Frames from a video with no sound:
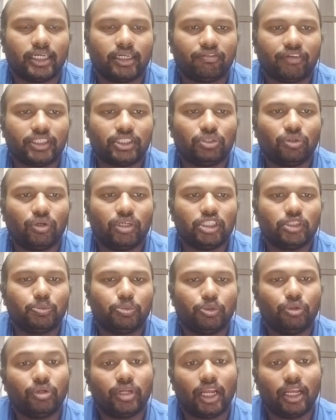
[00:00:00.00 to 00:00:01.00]
first one is
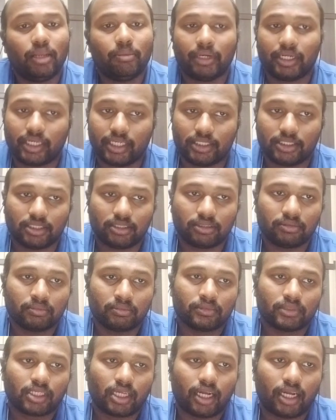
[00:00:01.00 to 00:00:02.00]
pure element region.
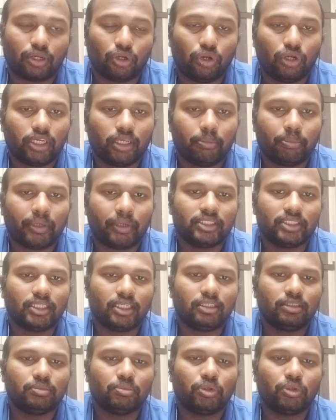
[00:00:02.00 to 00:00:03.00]
At low
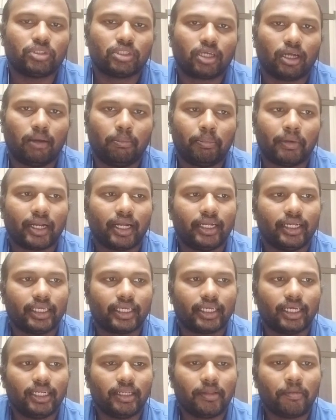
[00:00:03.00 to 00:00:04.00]
temperatures, both copper and
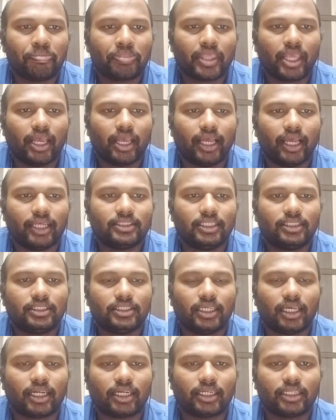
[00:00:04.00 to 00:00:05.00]
nickel
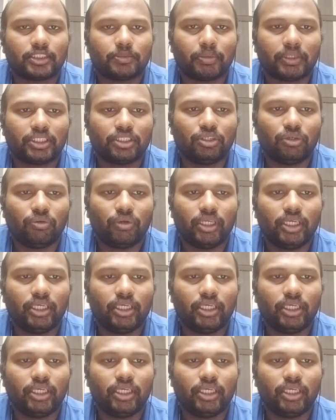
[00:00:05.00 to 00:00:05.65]
exist respective